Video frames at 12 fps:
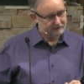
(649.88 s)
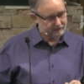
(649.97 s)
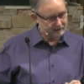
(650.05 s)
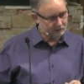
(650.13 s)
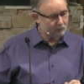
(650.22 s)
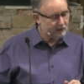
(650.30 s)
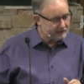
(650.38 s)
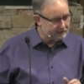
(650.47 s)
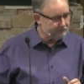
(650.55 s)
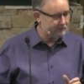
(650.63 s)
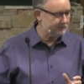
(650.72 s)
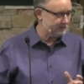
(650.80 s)
away
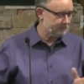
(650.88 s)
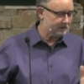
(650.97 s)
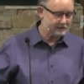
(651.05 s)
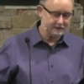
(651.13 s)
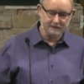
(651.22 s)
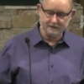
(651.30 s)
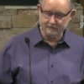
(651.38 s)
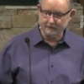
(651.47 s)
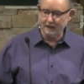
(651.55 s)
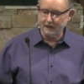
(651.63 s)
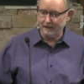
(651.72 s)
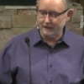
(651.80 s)
from the presence of
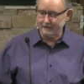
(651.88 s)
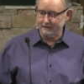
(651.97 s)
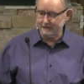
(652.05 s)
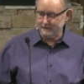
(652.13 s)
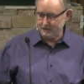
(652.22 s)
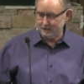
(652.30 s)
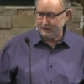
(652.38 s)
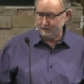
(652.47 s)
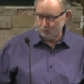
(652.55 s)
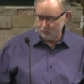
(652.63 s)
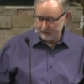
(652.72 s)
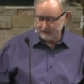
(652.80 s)
God. He's not
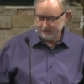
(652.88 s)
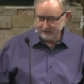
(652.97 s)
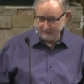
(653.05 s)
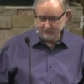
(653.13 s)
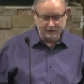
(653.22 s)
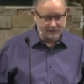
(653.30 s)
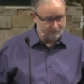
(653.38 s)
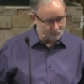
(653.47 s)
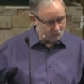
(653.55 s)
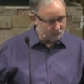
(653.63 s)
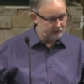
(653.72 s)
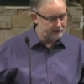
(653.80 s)
with him
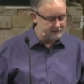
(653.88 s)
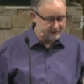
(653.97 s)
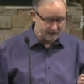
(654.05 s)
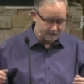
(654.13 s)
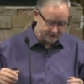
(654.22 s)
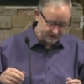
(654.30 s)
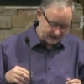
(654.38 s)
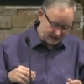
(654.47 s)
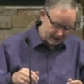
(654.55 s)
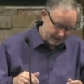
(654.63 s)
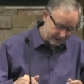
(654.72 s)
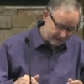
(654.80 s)
anymore, he's outside,